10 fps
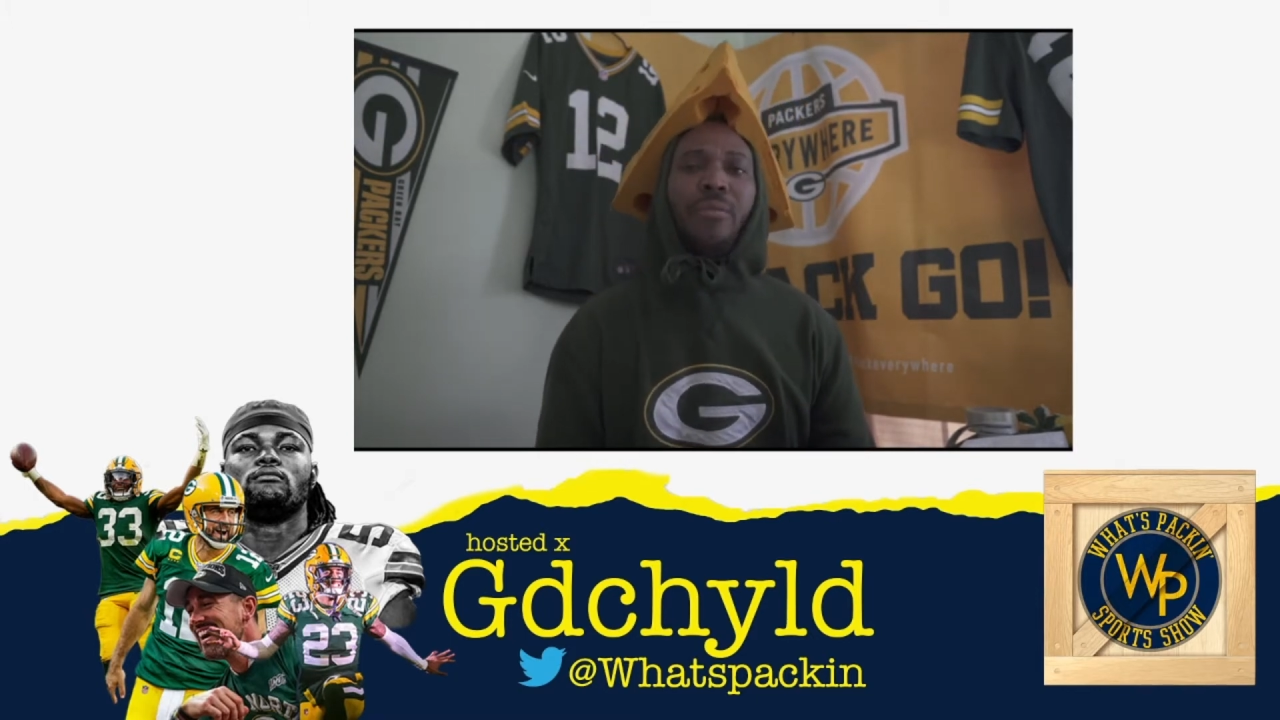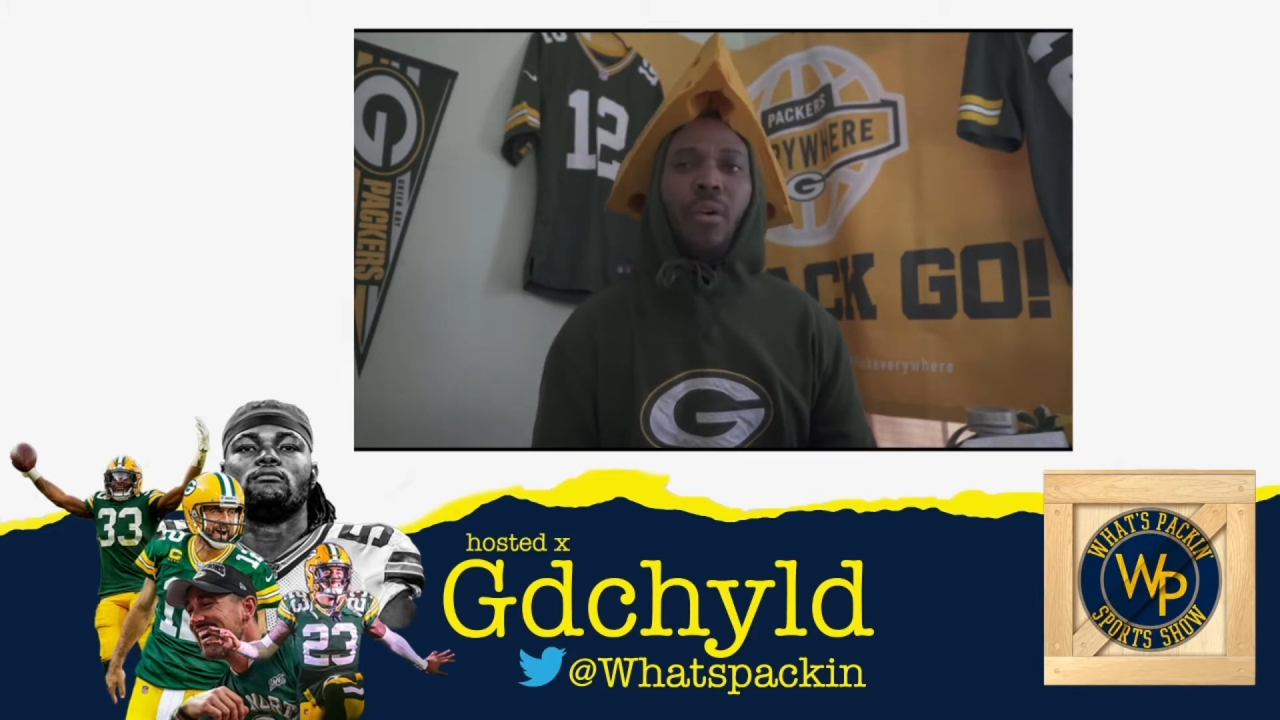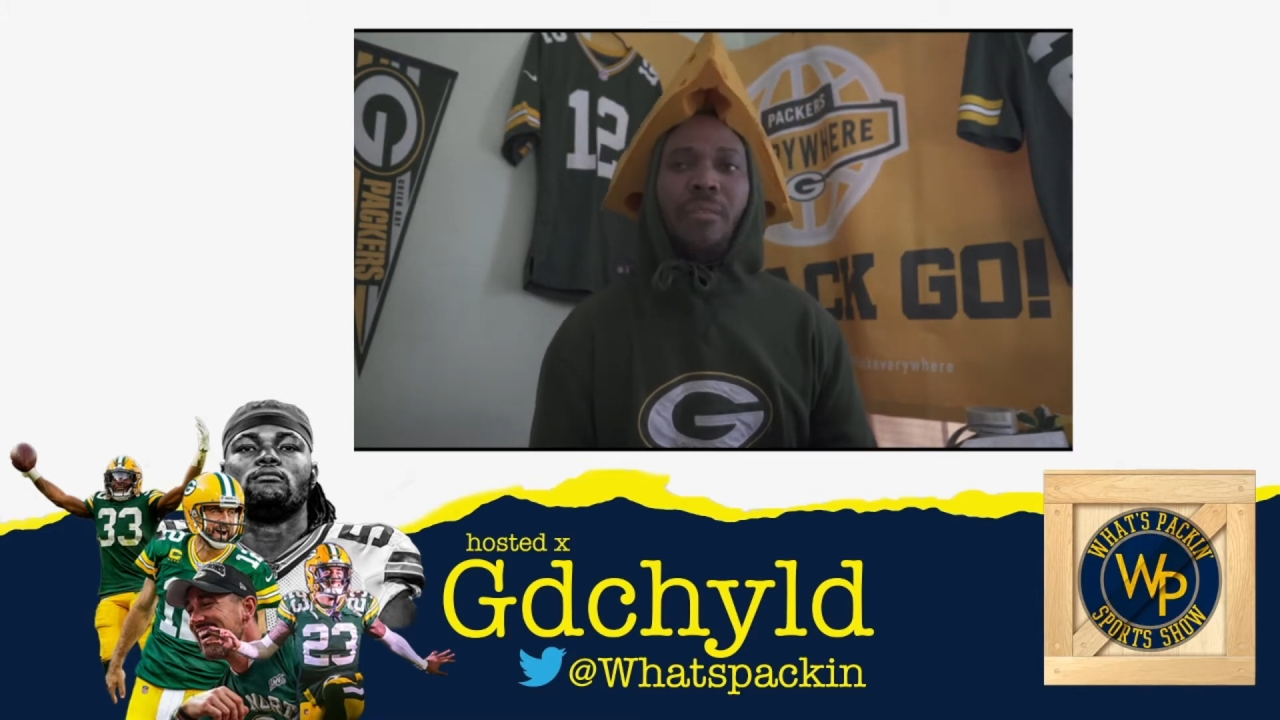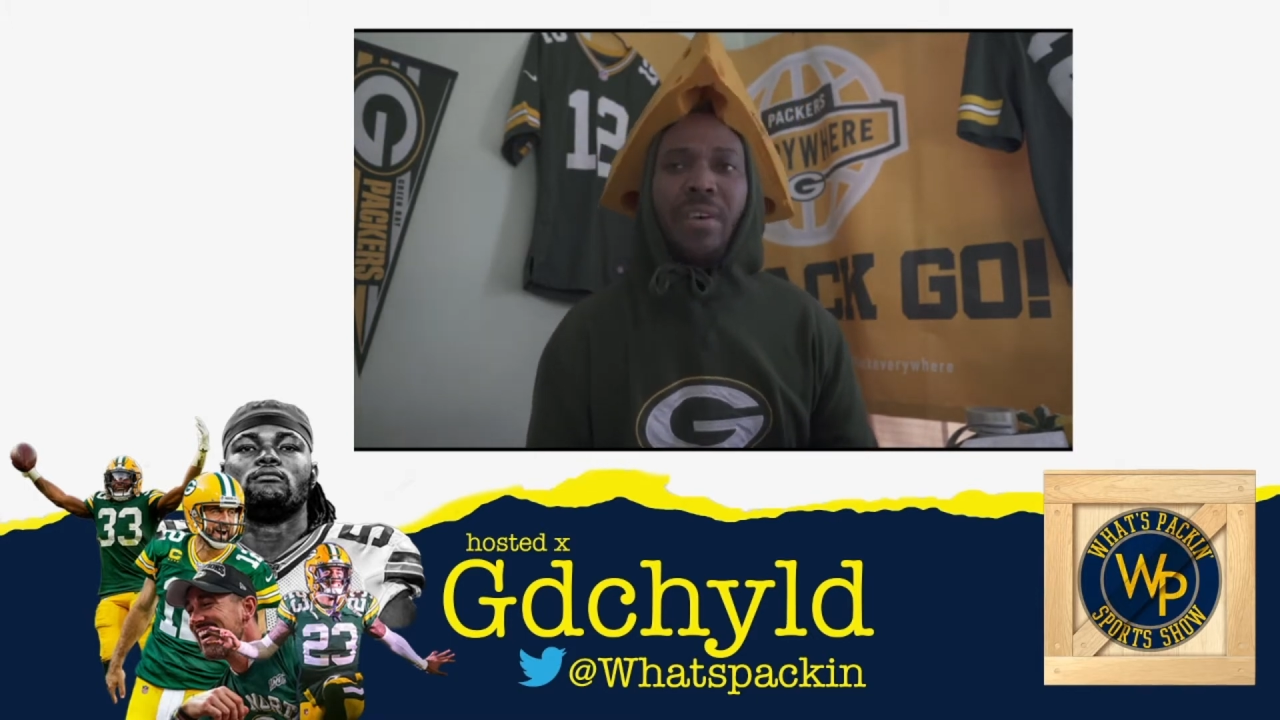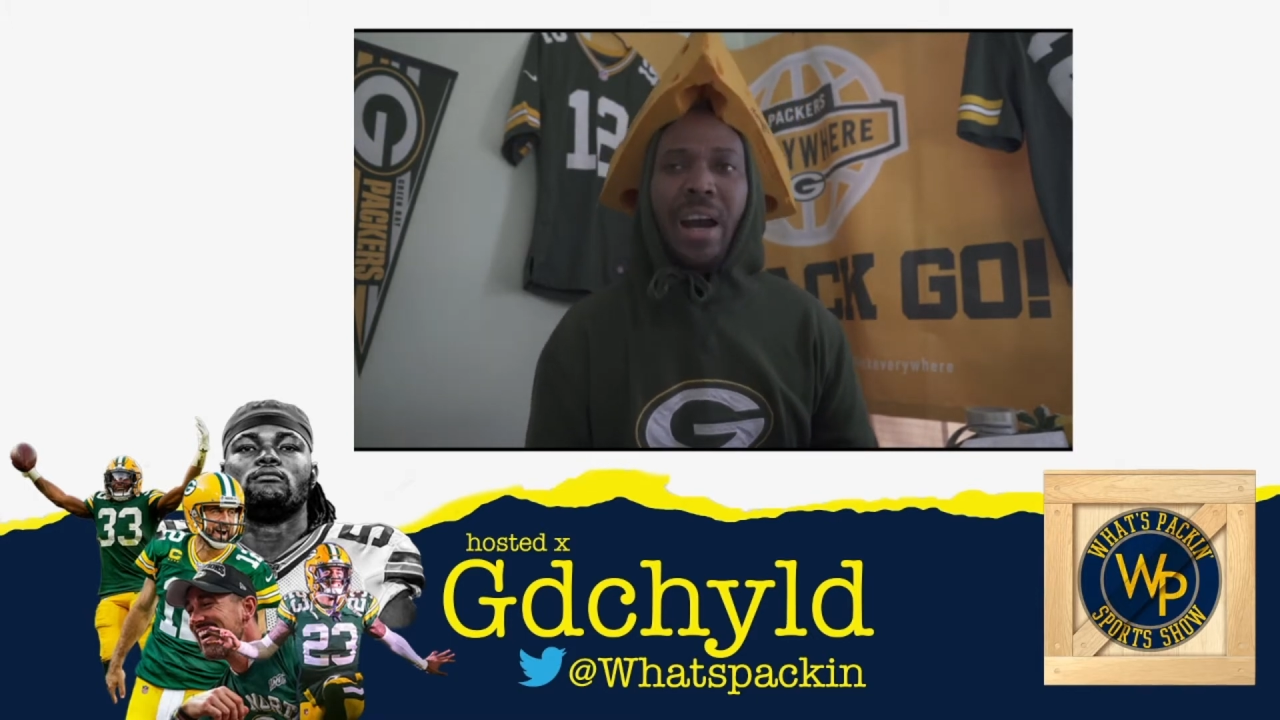
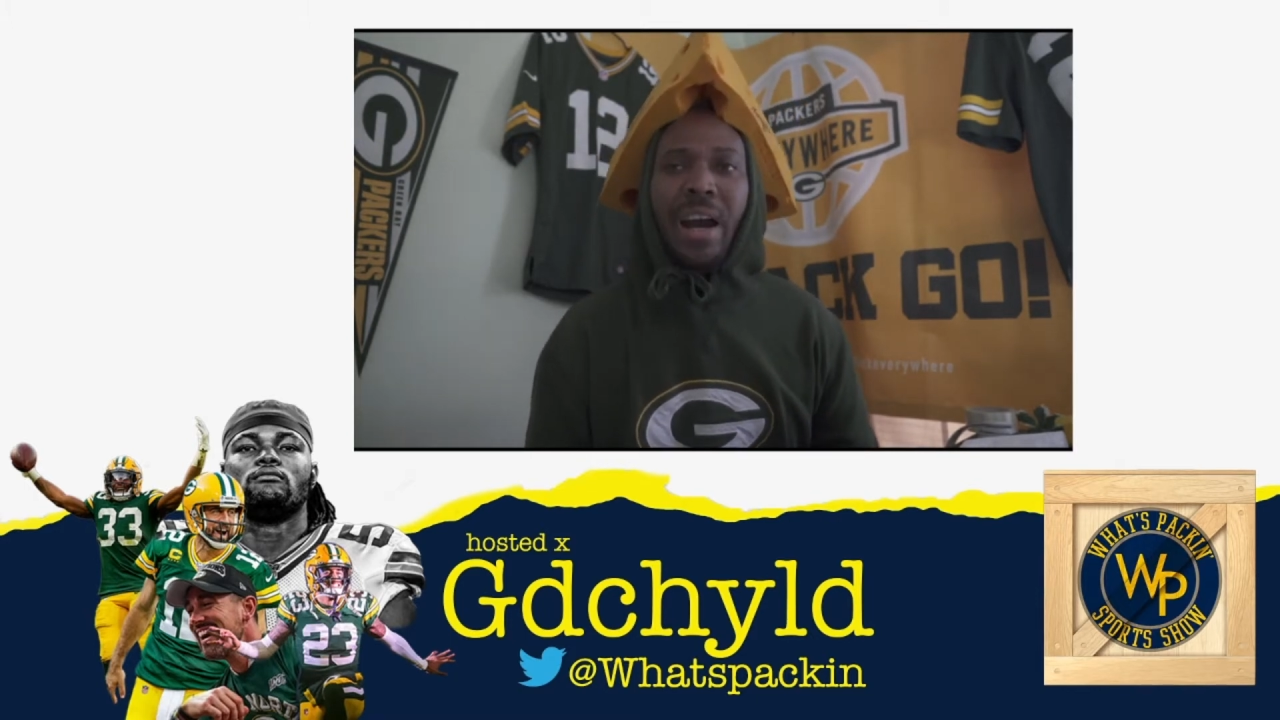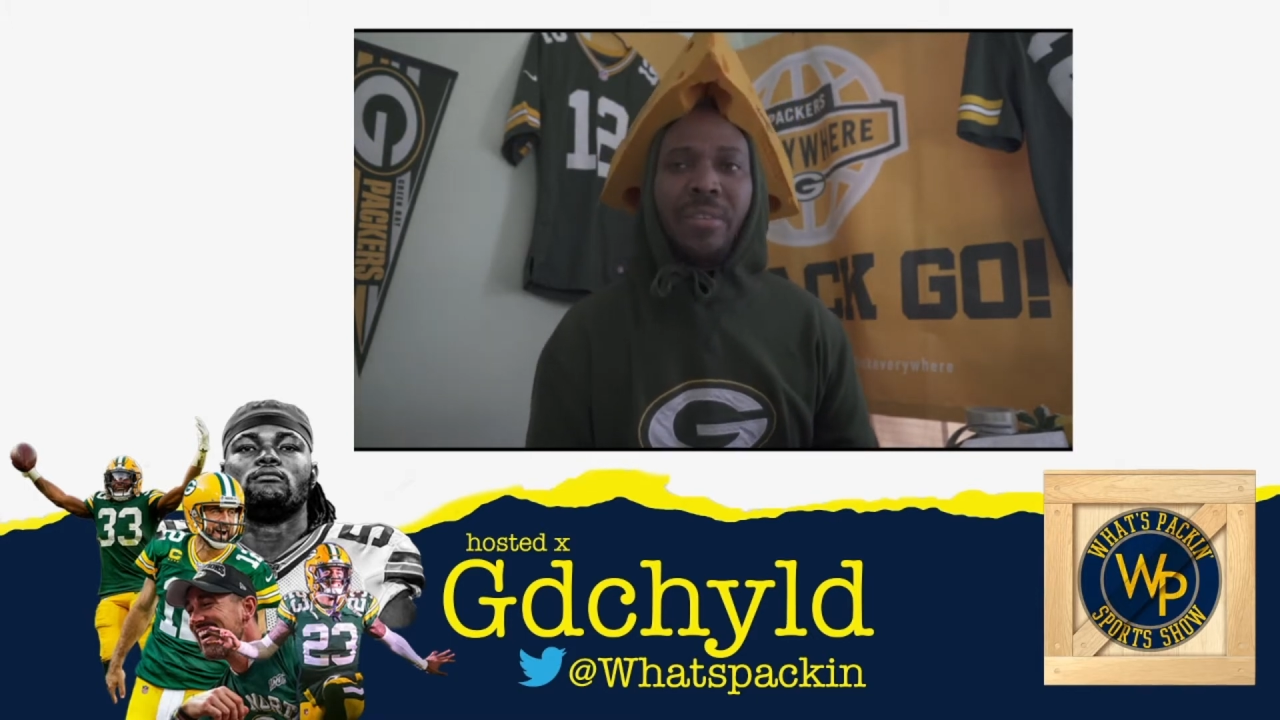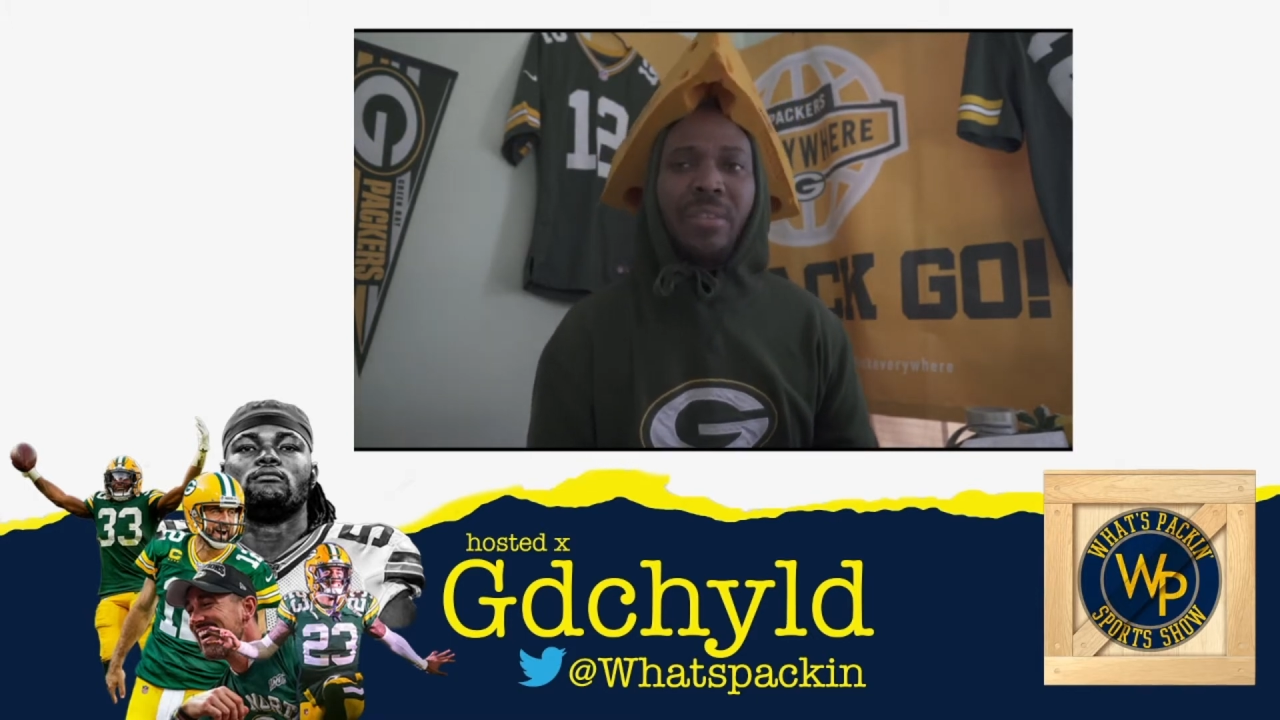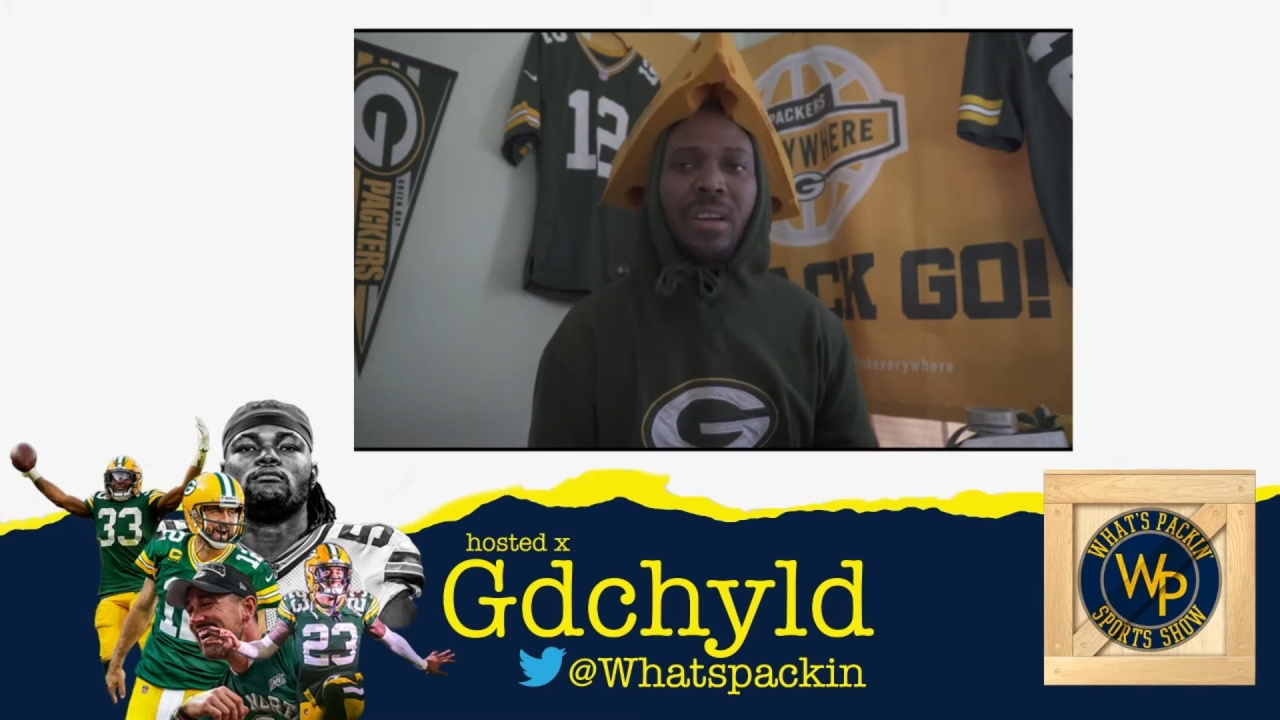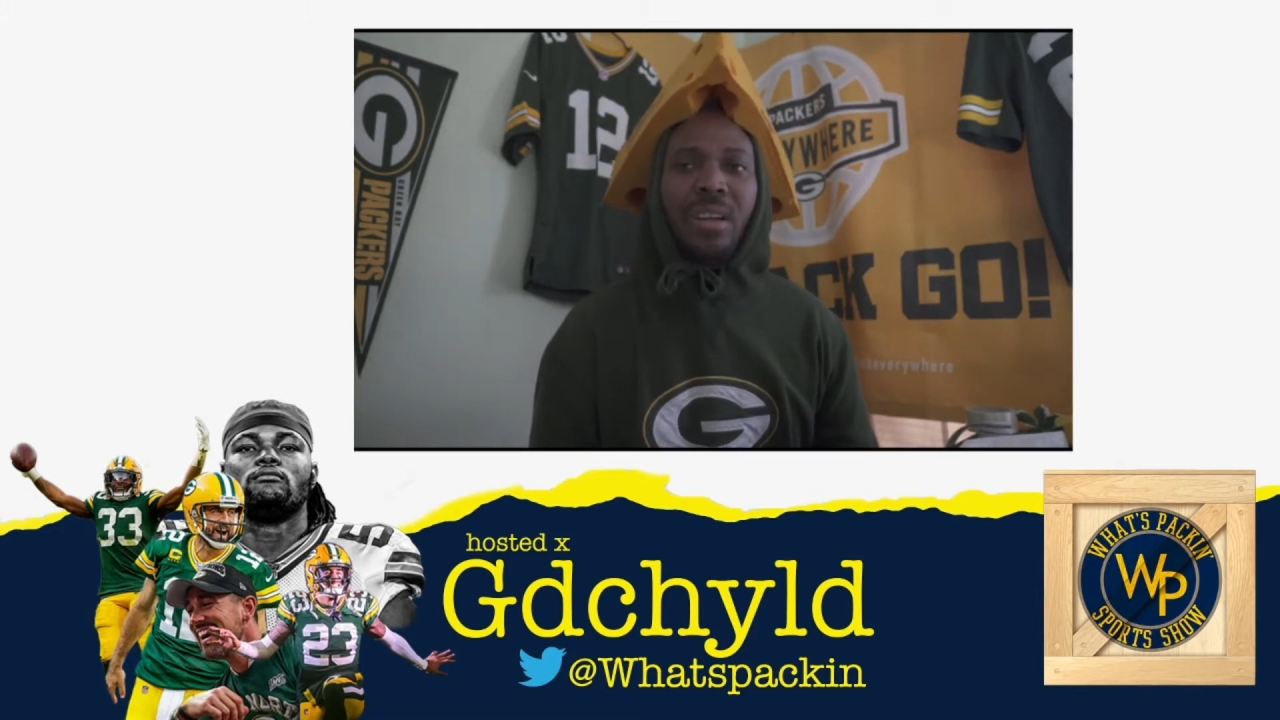4-5,